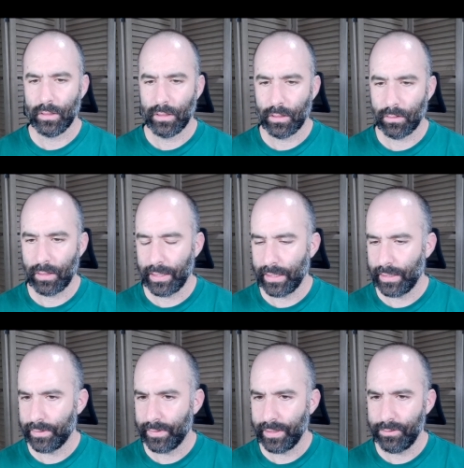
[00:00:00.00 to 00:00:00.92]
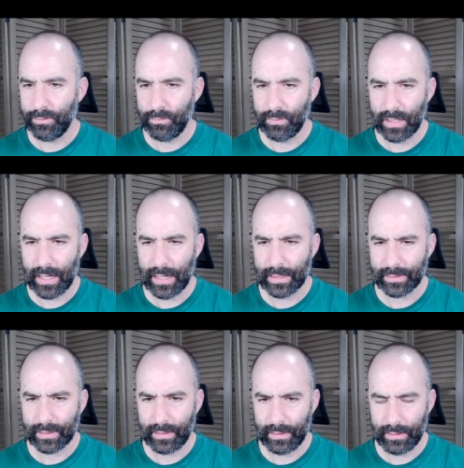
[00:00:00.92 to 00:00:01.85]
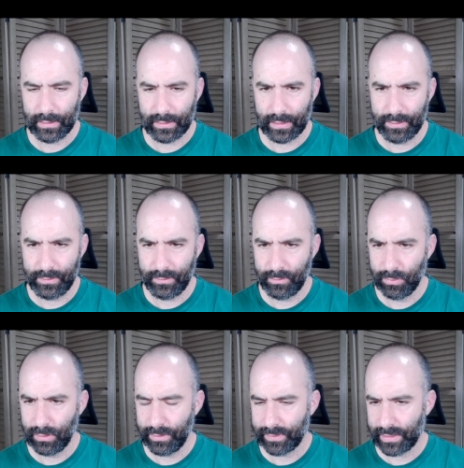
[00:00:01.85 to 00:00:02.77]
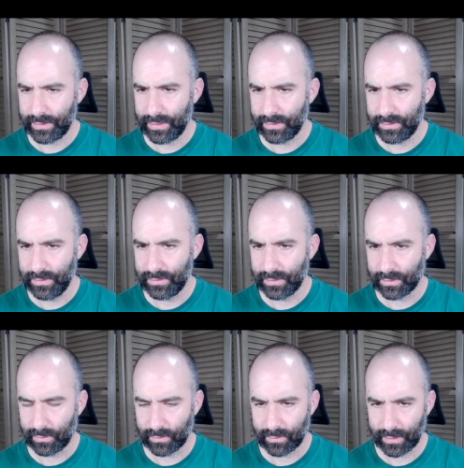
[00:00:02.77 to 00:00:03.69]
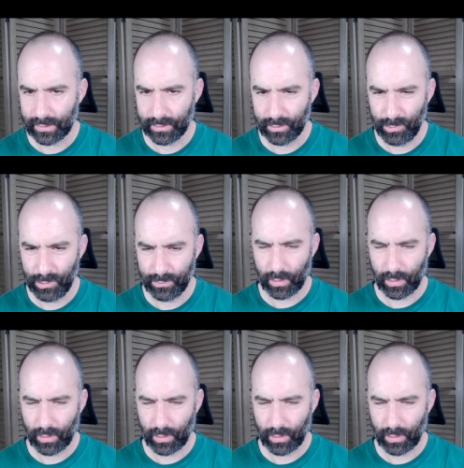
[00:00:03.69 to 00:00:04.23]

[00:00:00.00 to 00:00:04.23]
Okay, and they do not, and I do believe knight takes e6 looks like a good move.